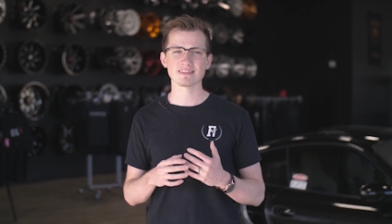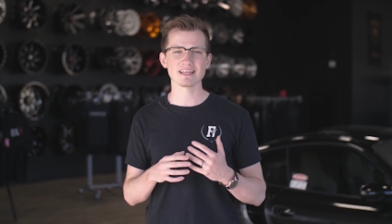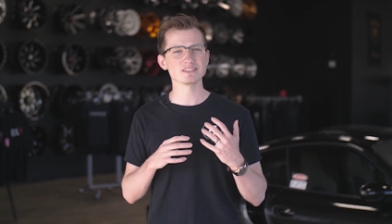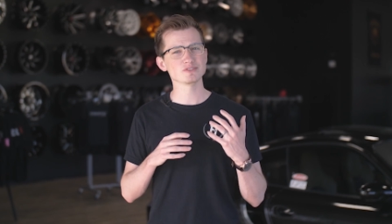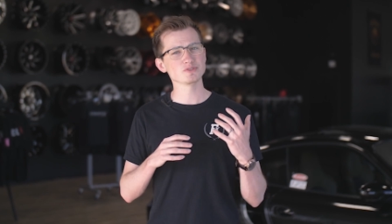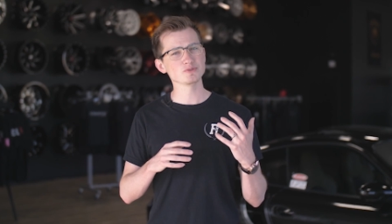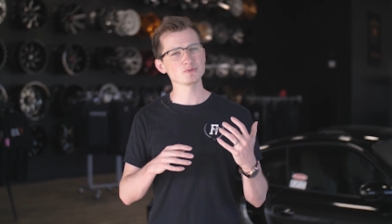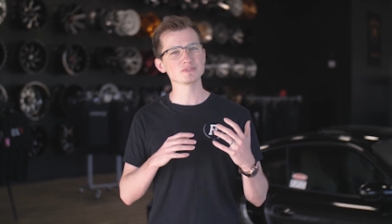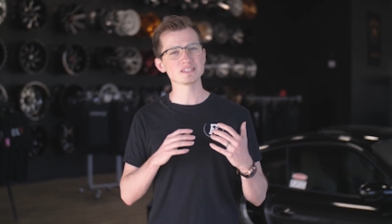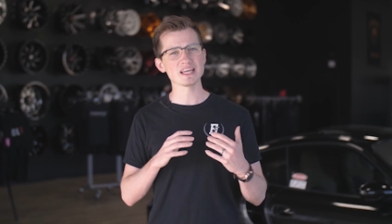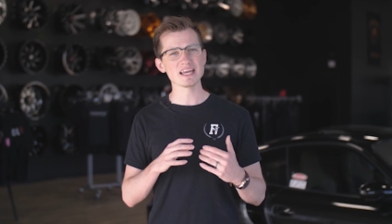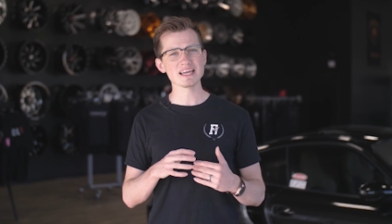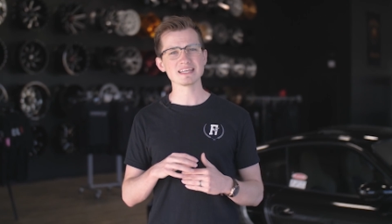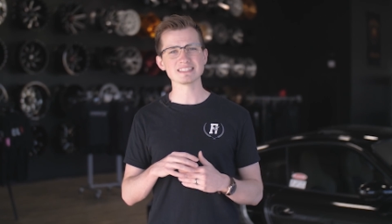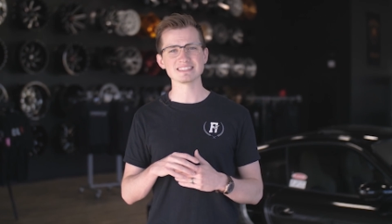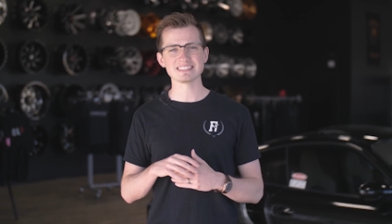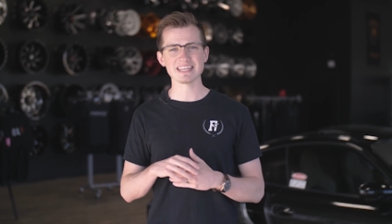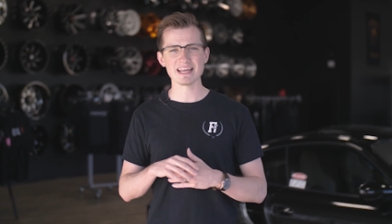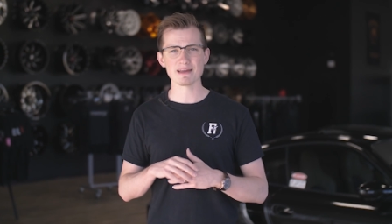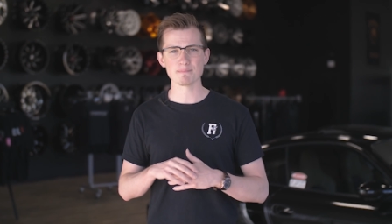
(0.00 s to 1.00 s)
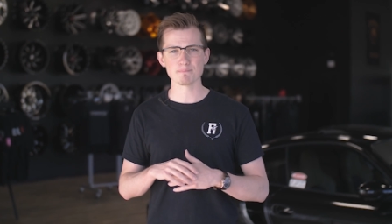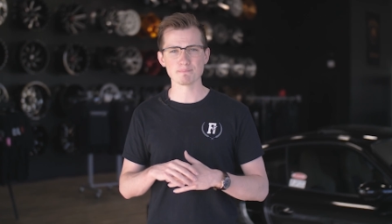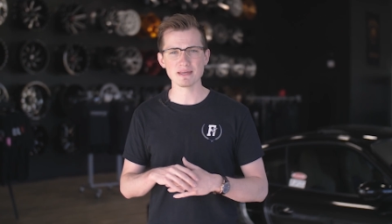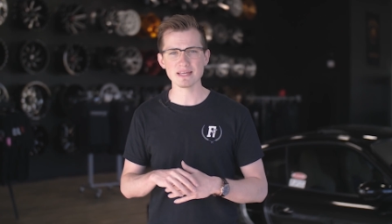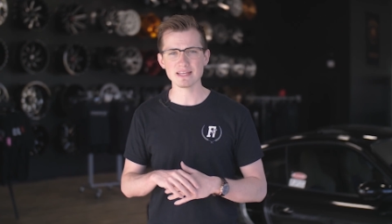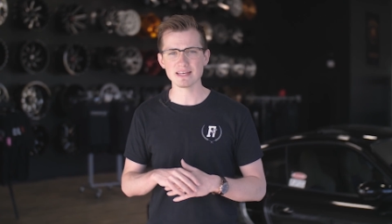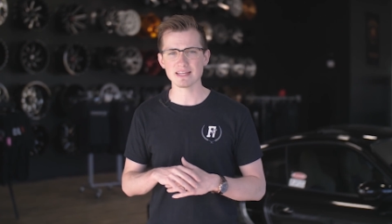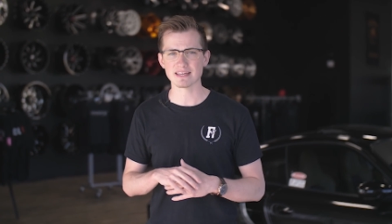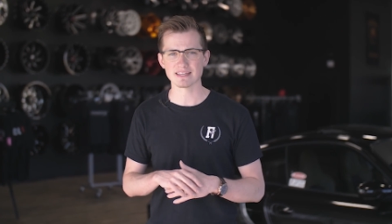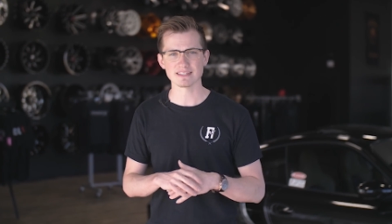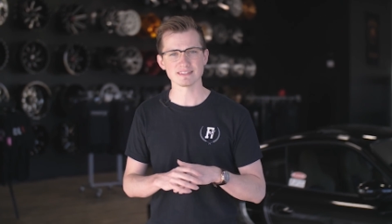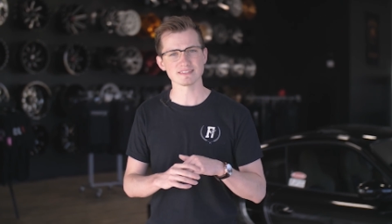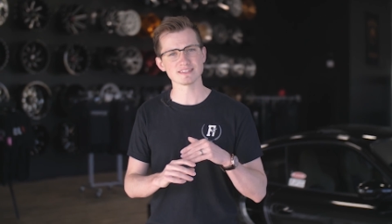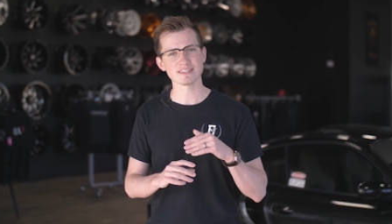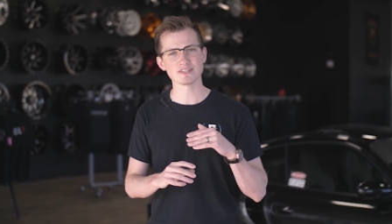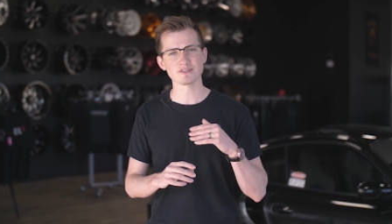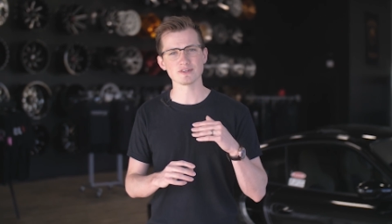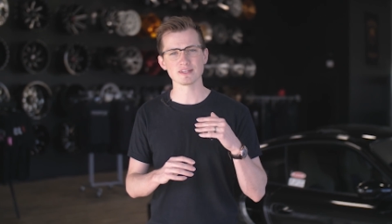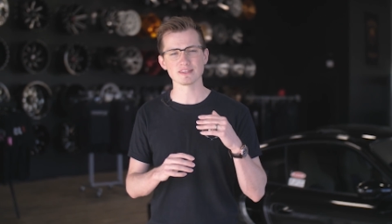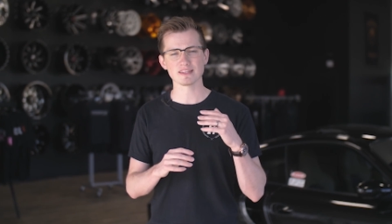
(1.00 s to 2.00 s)
They do take a damn beating,
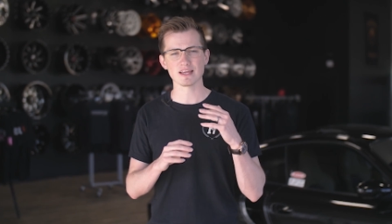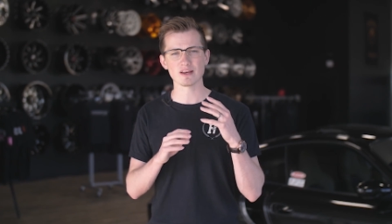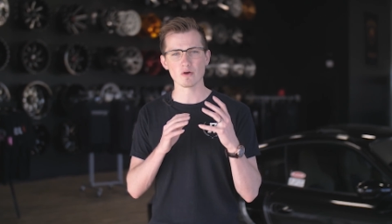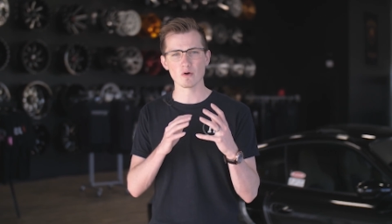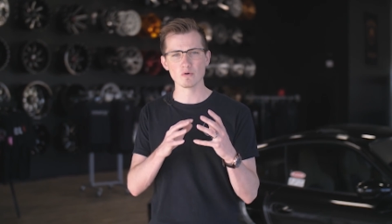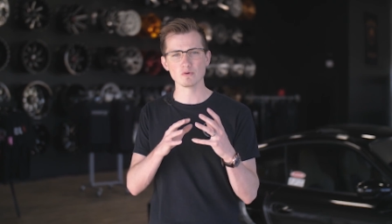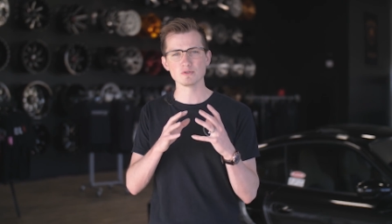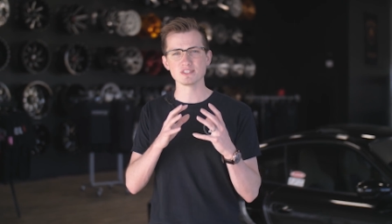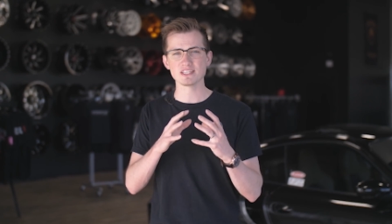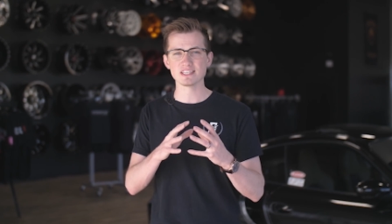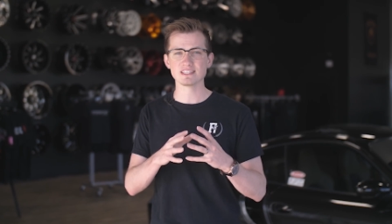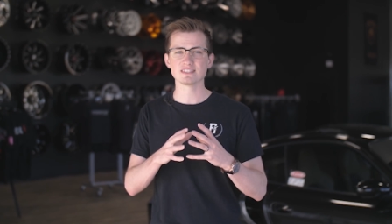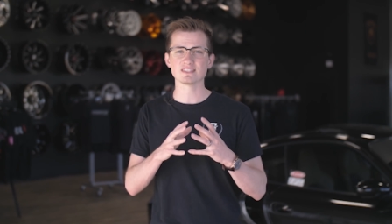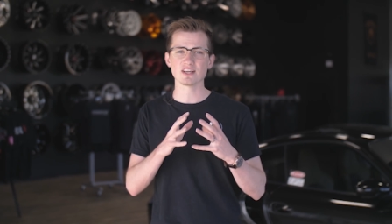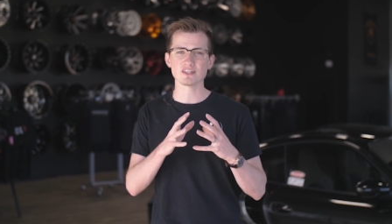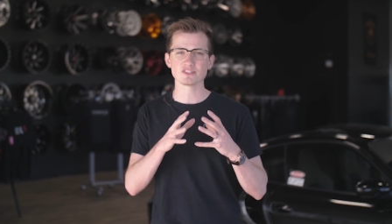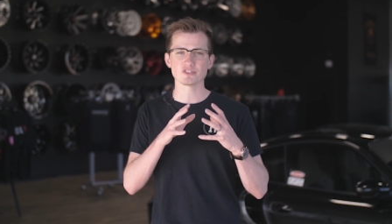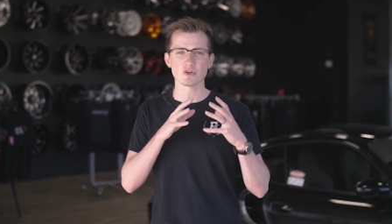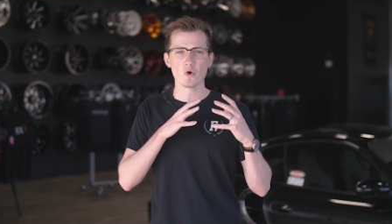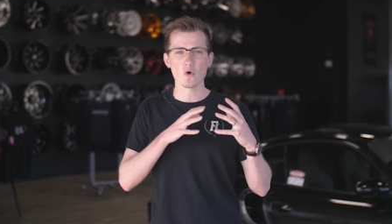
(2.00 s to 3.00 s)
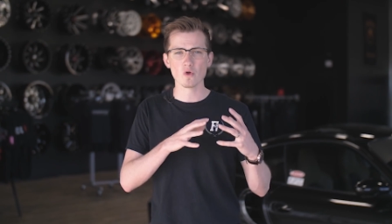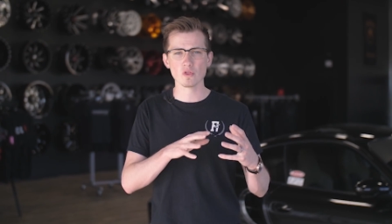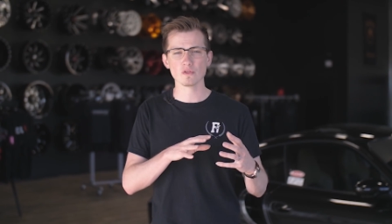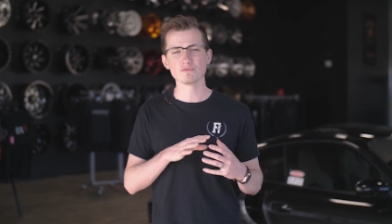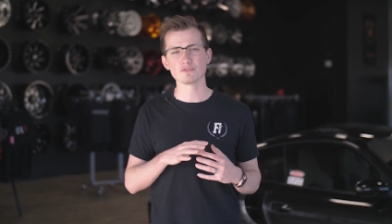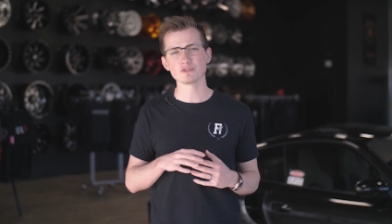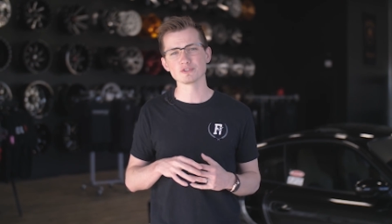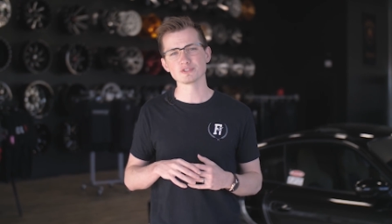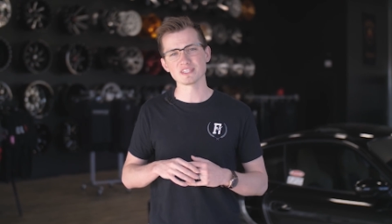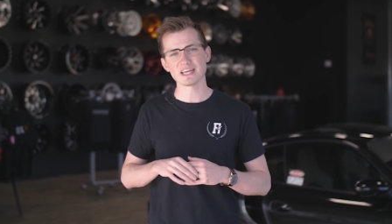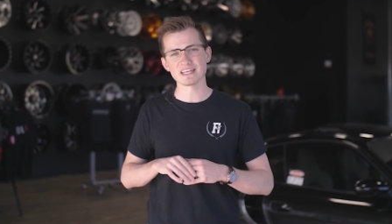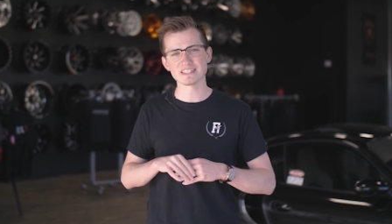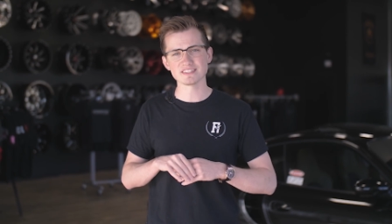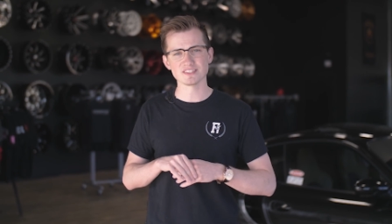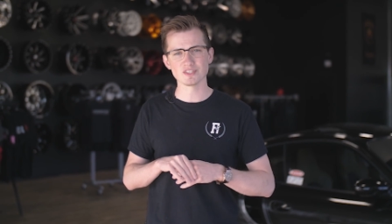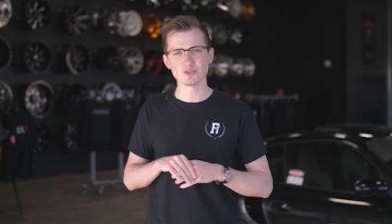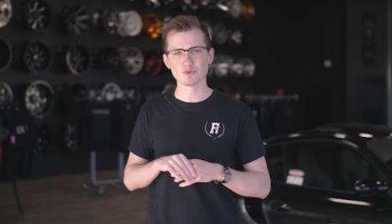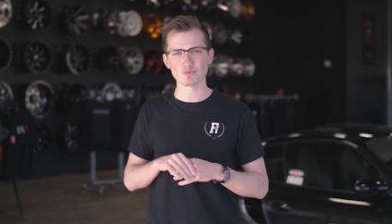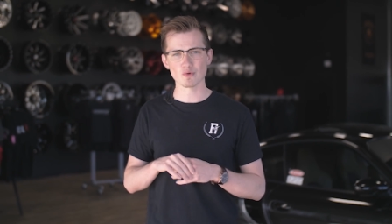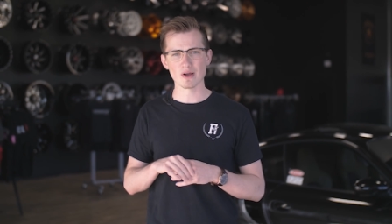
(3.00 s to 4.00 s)
considering that O Z does all of their
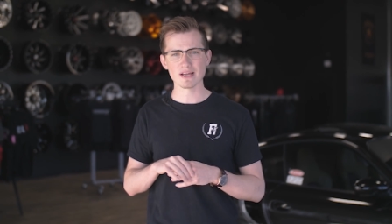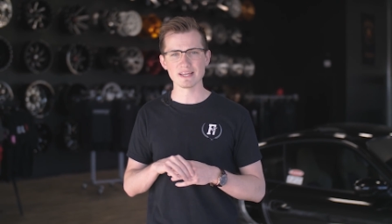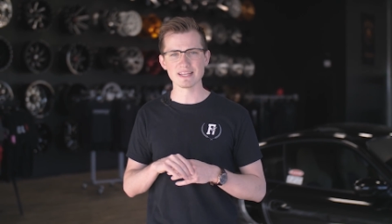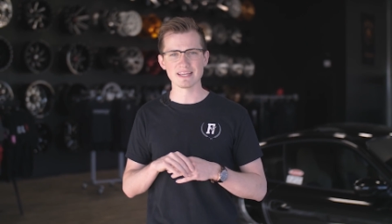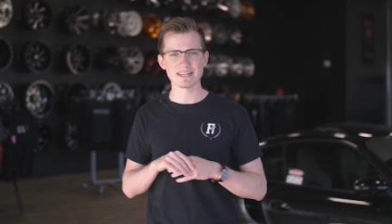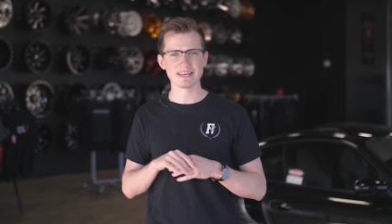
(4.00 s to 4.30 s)
testing right